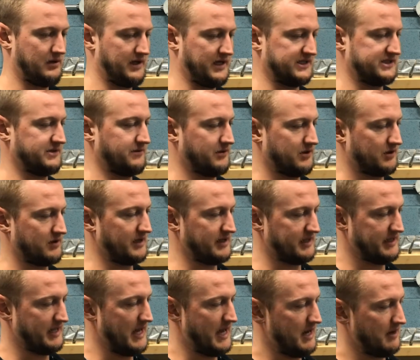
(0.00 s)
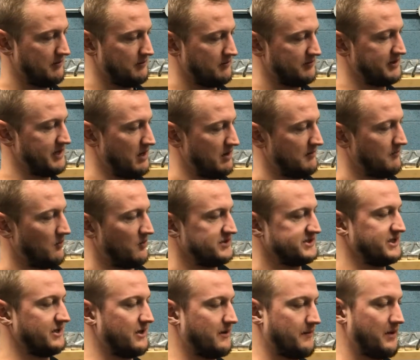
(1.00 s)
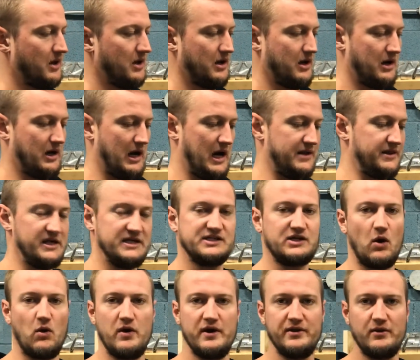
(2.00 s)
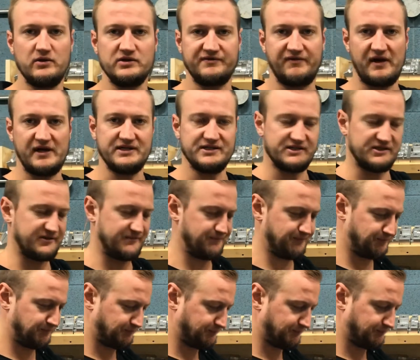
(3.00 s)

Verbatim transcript: I guess they would look like that with counterbores in them. And these go in those vices.